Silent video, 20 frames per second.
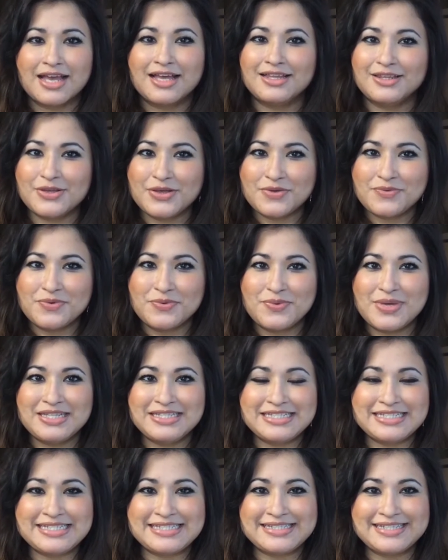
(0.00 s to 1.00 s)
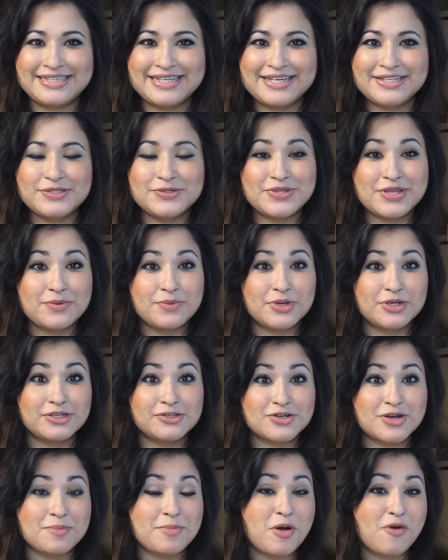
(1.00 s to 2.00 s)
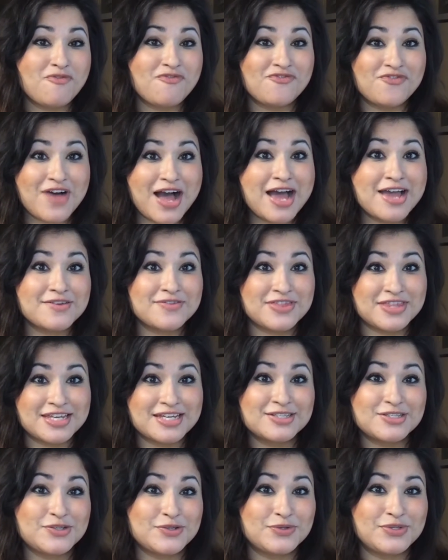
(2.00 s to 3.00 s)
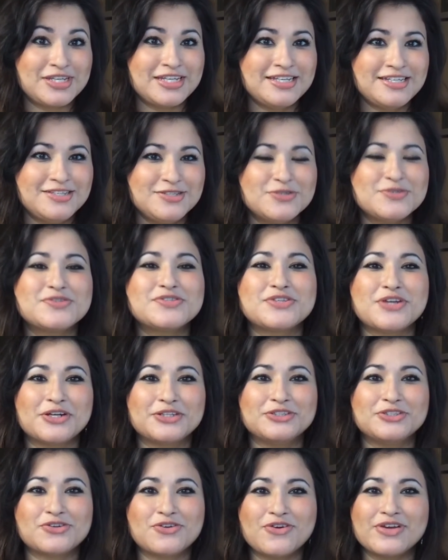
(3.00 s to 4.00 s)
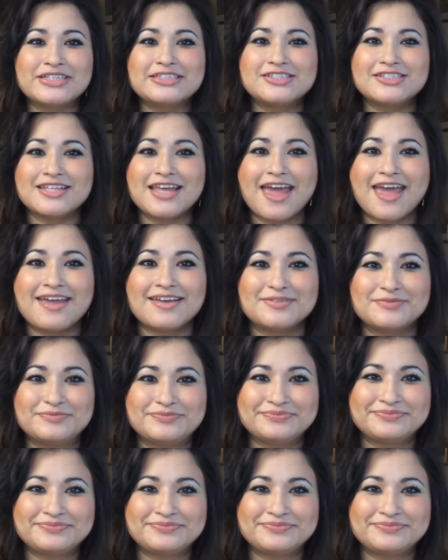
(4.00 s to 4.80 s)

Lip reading: Hello everyone, this is Elaine. Today we're going to talk about 5 things you need to start drawing today.